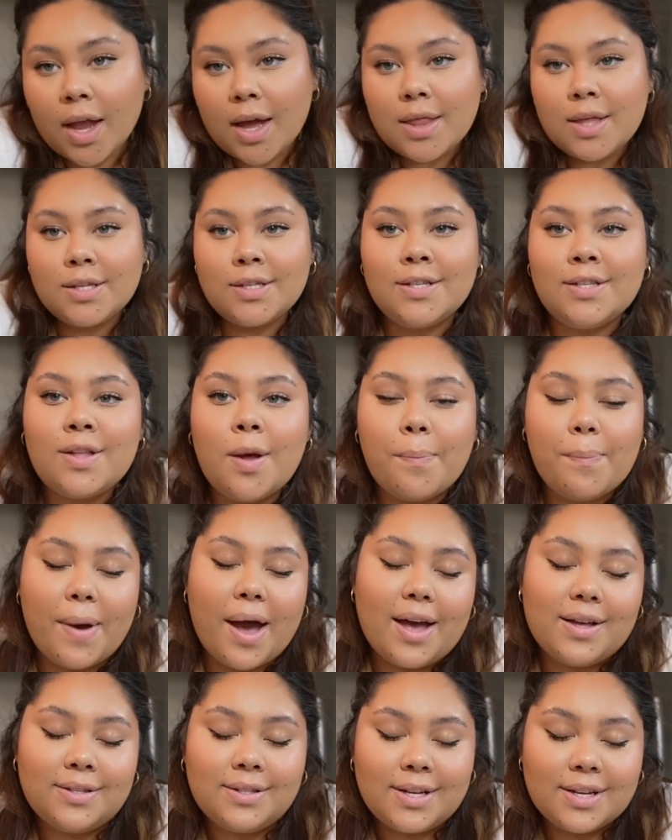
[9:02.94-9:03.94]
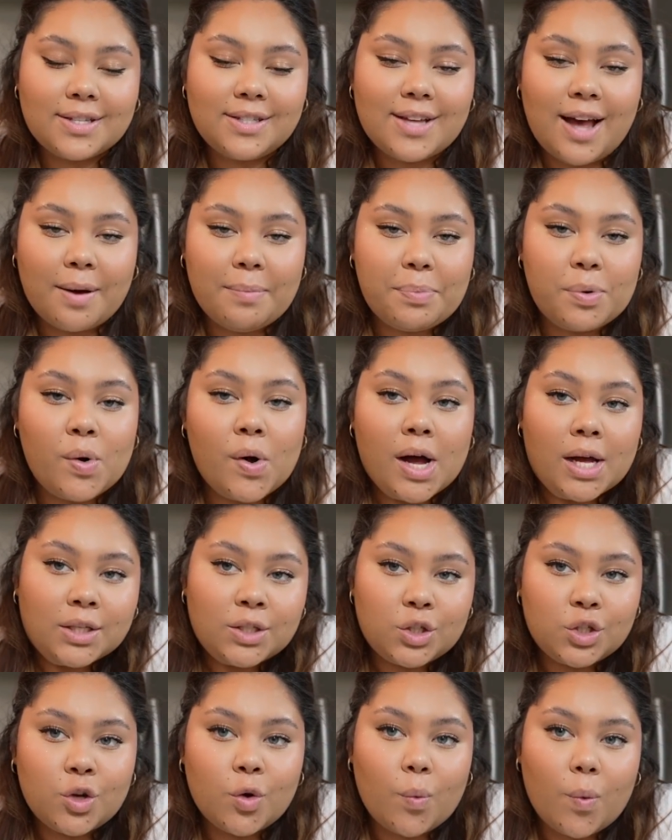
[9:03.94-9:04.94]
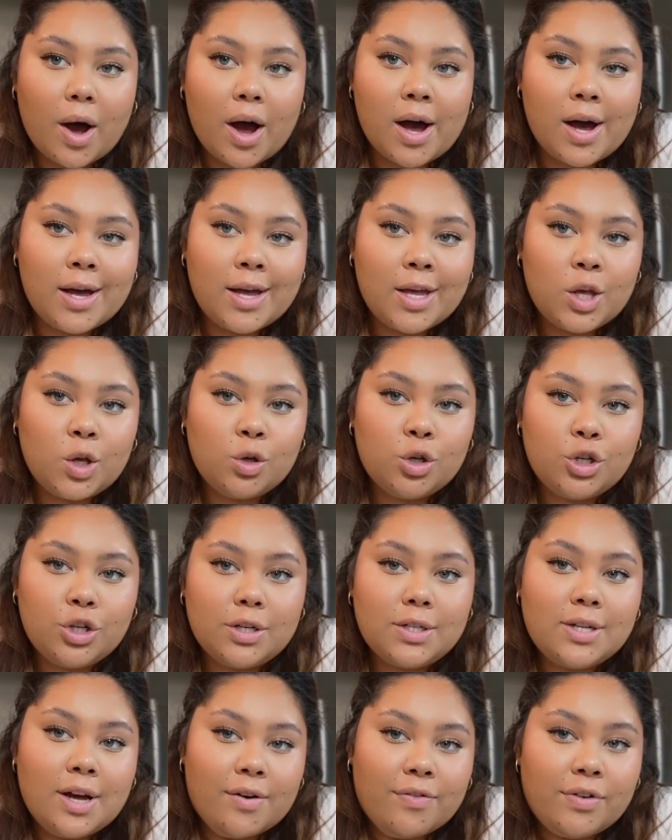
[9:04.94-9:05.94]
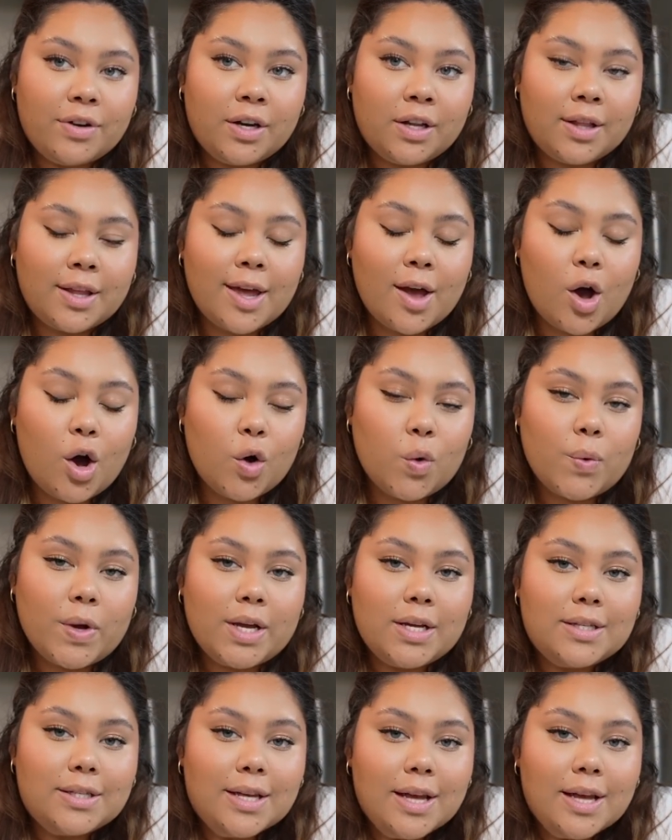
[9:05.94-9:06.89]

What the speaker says: This is the best example as to why you should definitely always